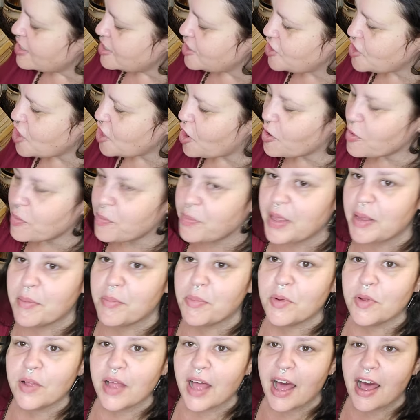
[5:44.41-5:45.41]
So
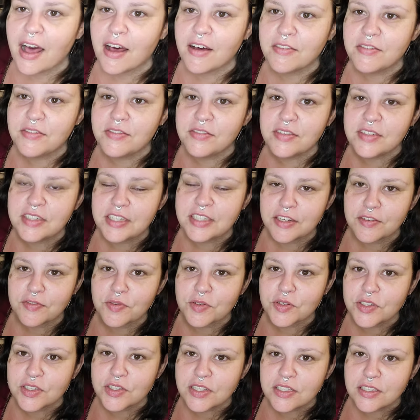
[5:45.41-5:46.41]
people have
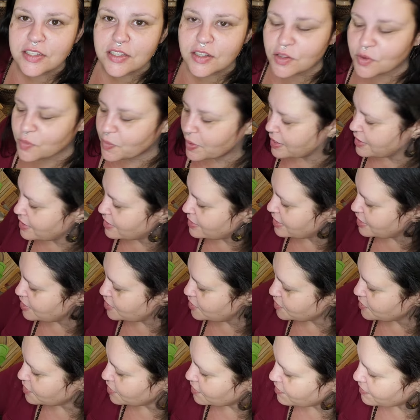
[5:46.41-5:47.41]
differences in the way that they
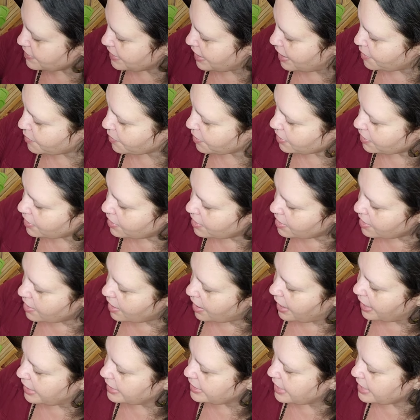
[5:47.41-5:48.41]
do their flour.
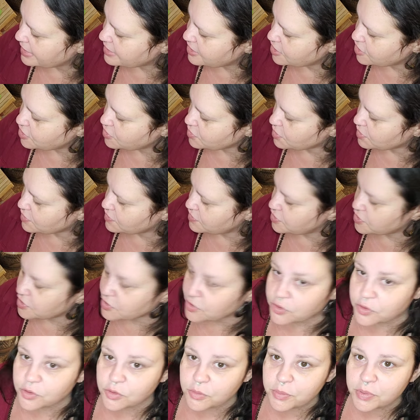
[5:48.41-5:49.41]
I like to sort of
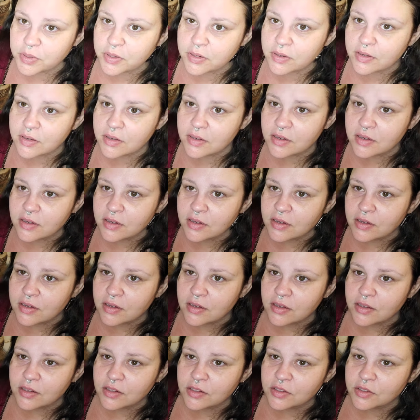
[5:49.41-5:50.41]
scoop
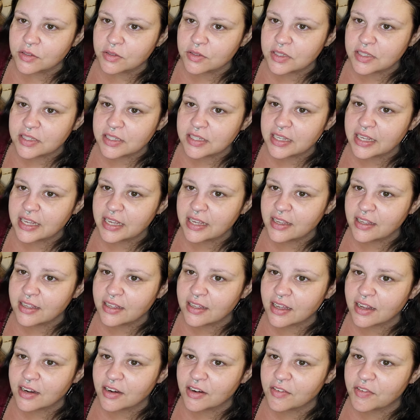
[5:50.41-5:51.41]

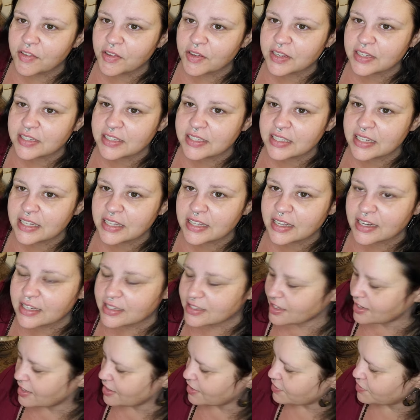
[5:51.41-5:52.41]
loosely. I don't know if you can see that
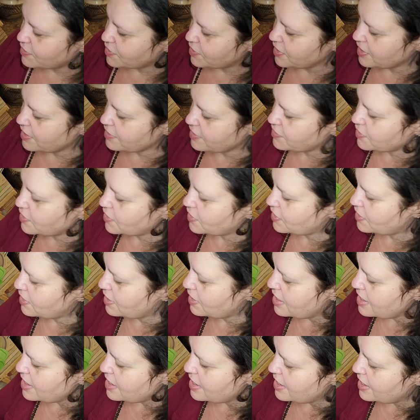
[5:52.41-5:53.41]
it's not like fully full.